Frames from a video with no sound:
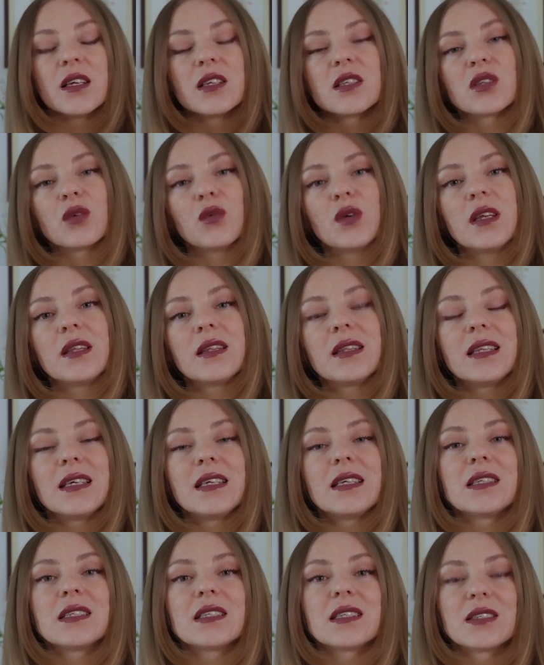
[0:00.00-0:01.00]
So in
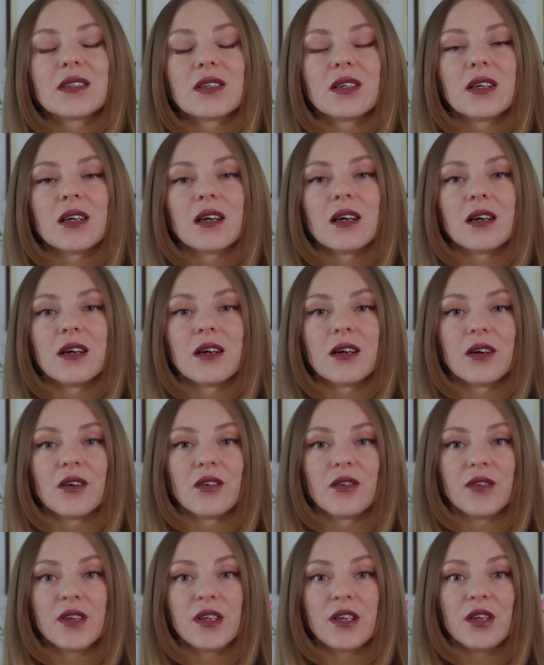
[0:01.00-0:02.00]
this
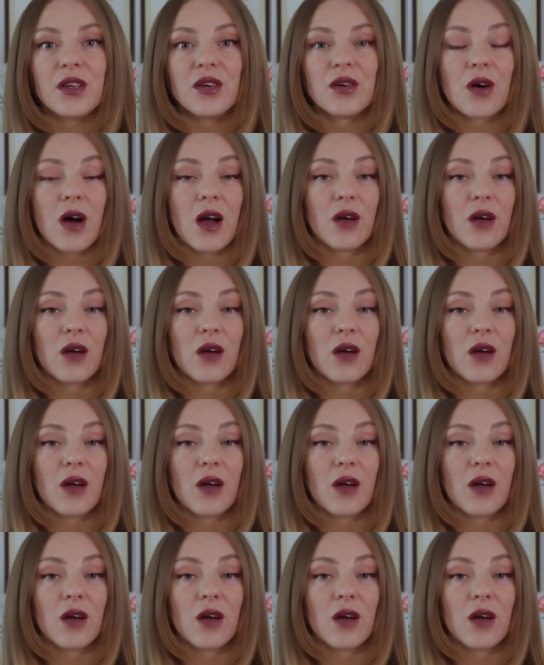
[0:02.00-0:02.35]
video,